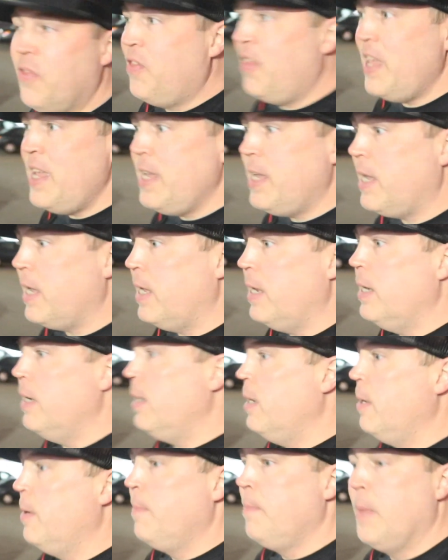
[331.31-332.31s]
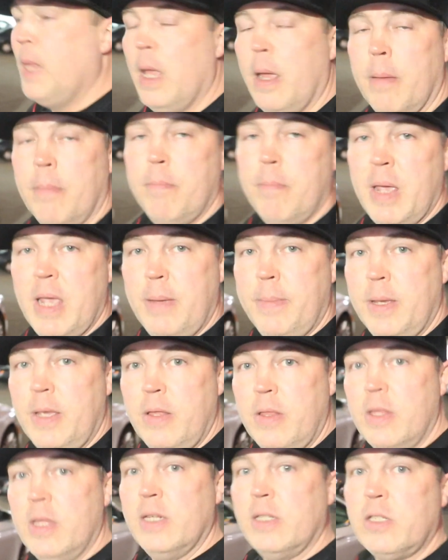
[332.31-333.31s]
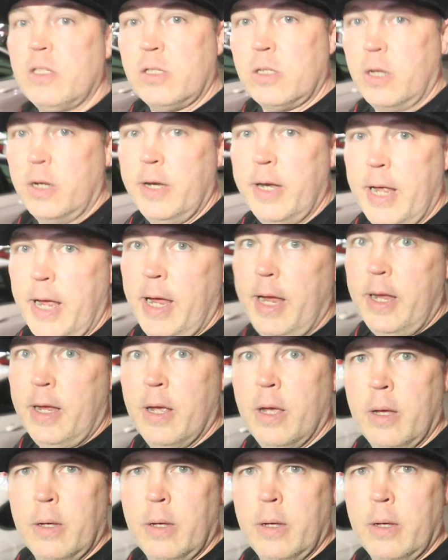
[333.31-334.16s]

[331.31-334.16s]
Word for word: thinking maybe this Sunday,